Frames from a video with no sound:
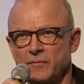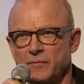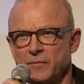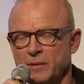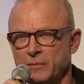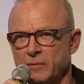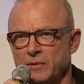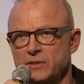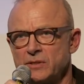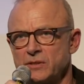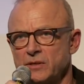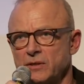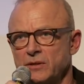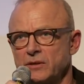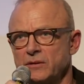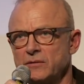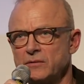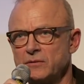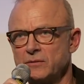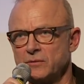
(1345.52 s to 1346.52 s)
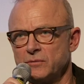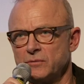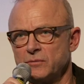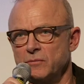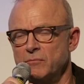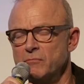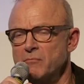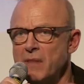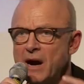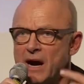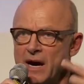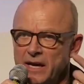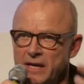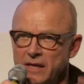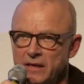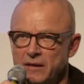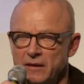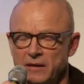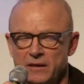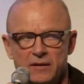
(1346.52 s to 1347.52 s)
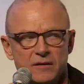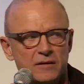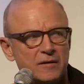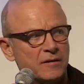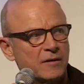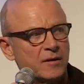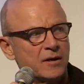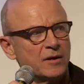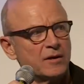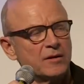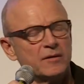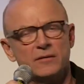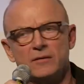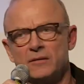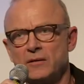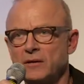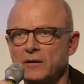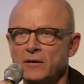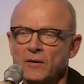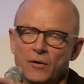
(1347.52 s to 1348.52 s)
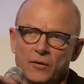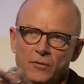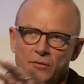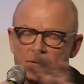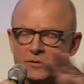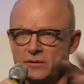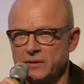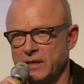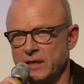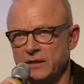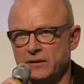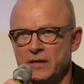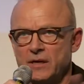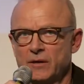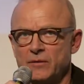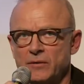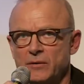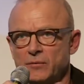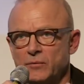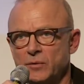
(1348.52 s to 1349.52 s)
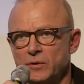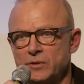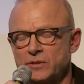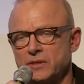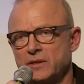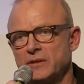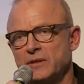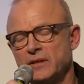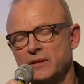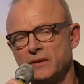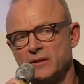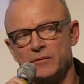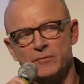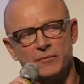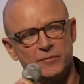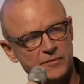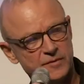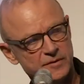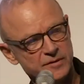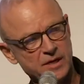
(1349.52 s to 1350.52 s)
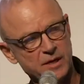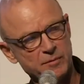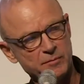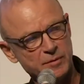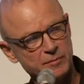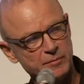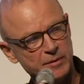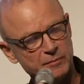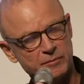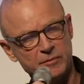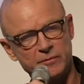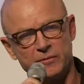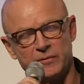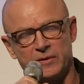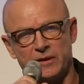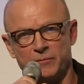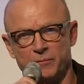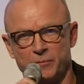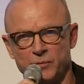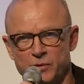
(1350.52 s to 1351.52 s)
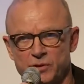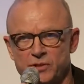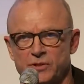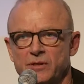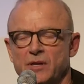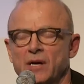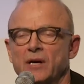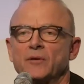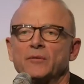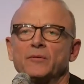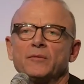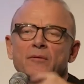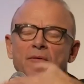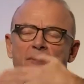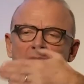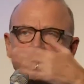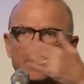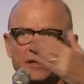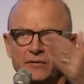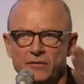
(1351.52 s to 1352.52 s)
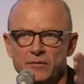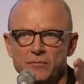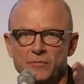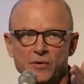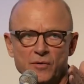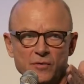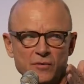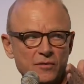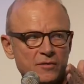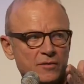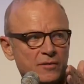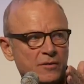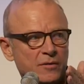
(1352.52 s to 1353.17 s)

people started to mine and go take down the woods, and then the Sami people were pushed out even more.